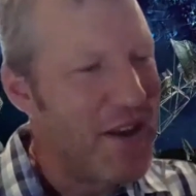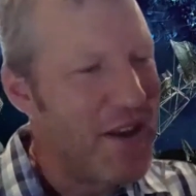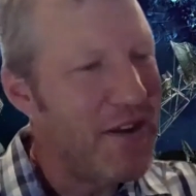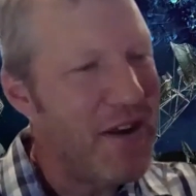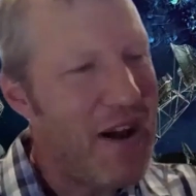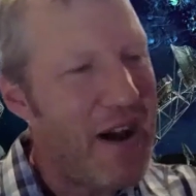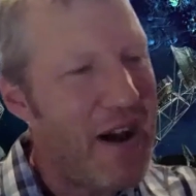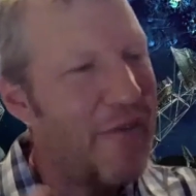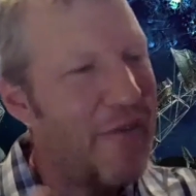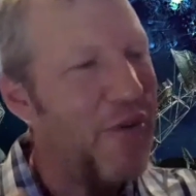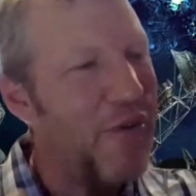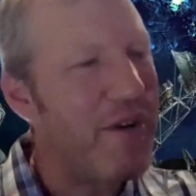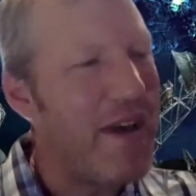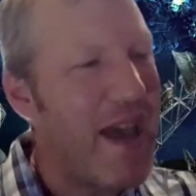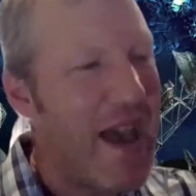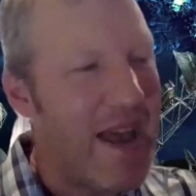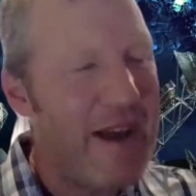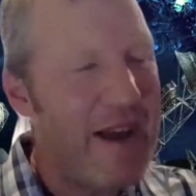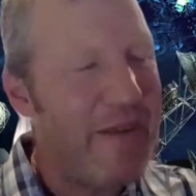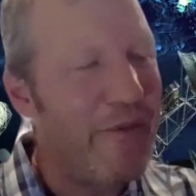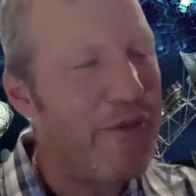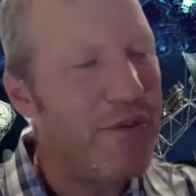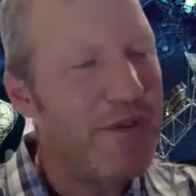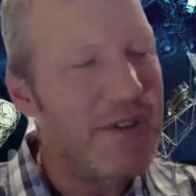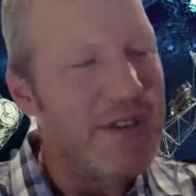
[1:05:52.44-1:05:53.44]
I've
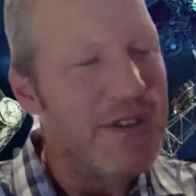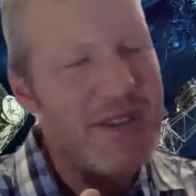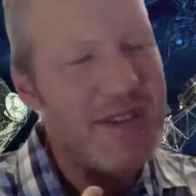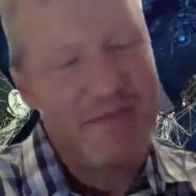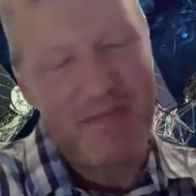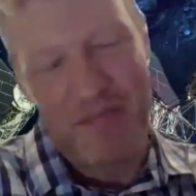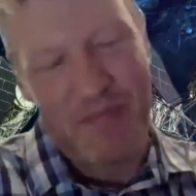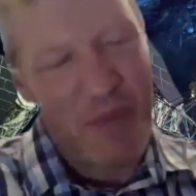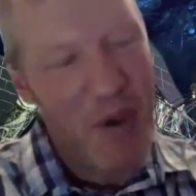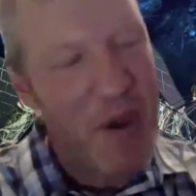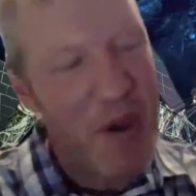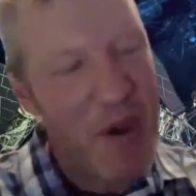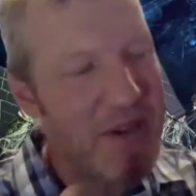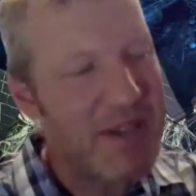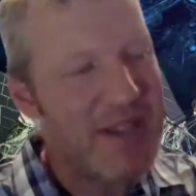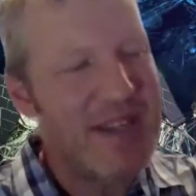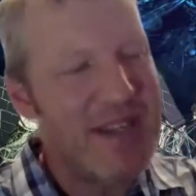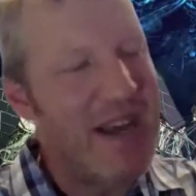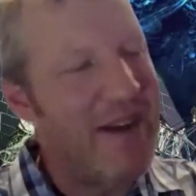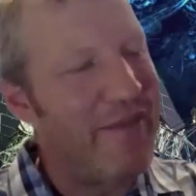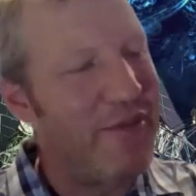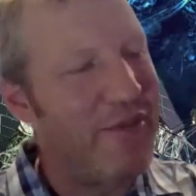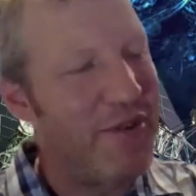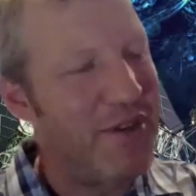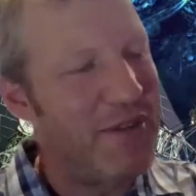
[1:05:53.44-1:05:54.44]

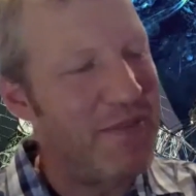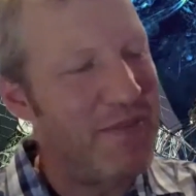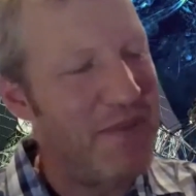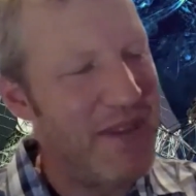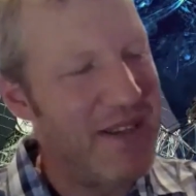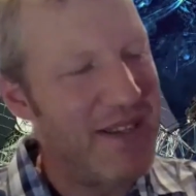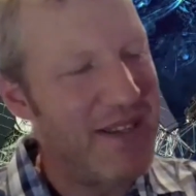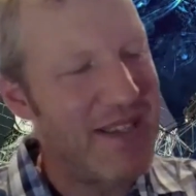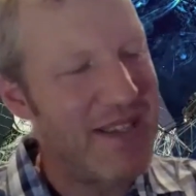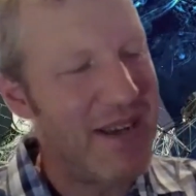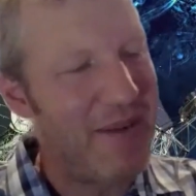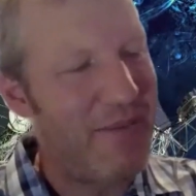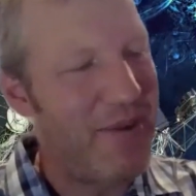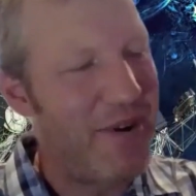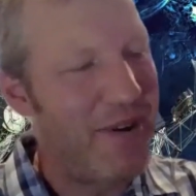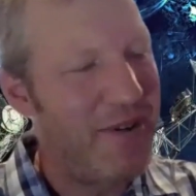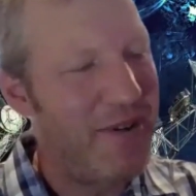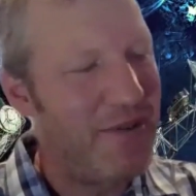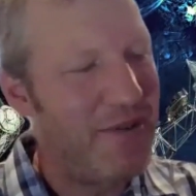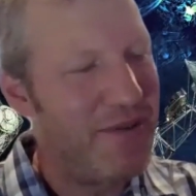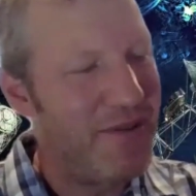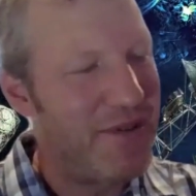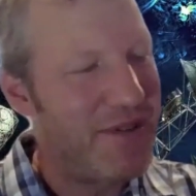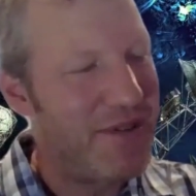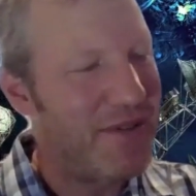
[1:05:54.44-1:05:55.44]
always been someone
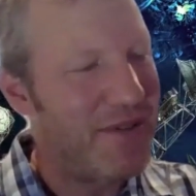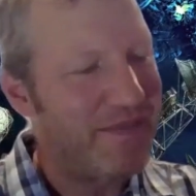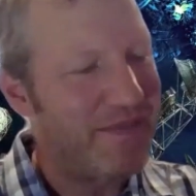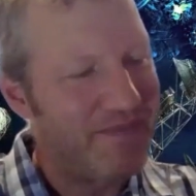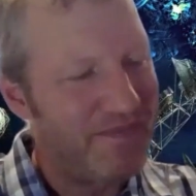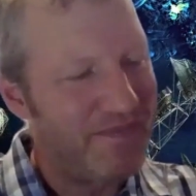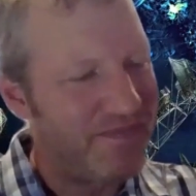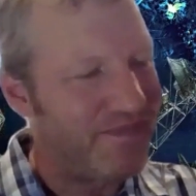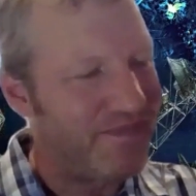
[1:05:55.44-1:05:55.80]
who's